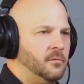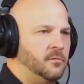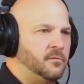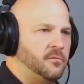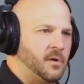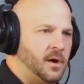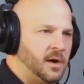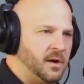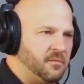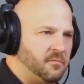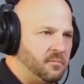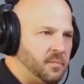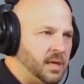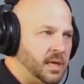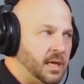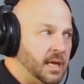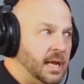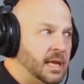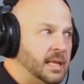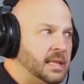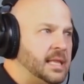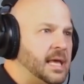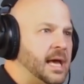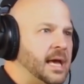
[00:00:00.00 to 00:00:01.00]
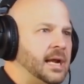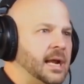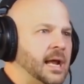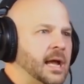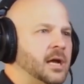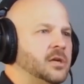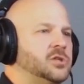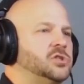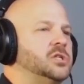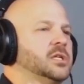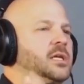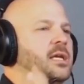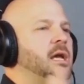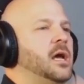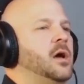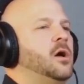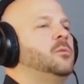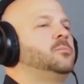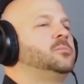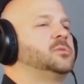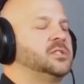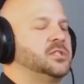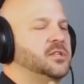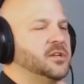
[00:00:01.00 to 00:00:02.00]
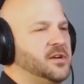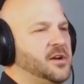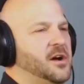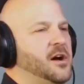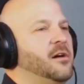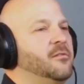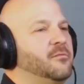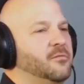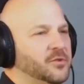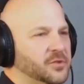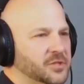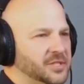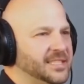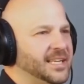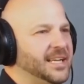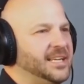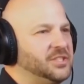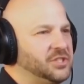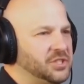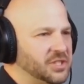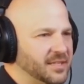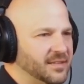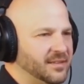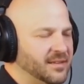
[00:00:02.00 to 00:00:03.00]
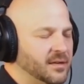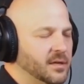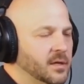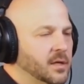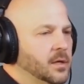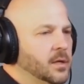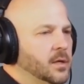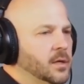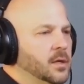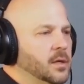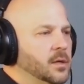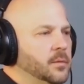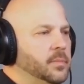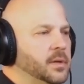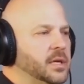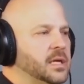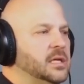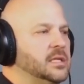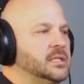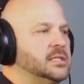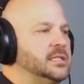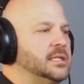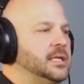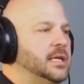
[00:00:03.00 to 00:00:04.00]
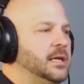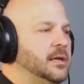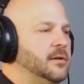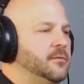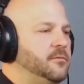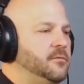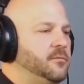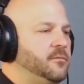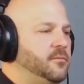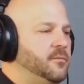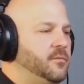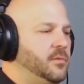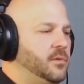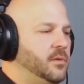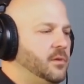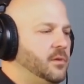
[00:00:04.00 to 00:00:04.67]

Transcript: in front of me. And that actually helps the conversation, because if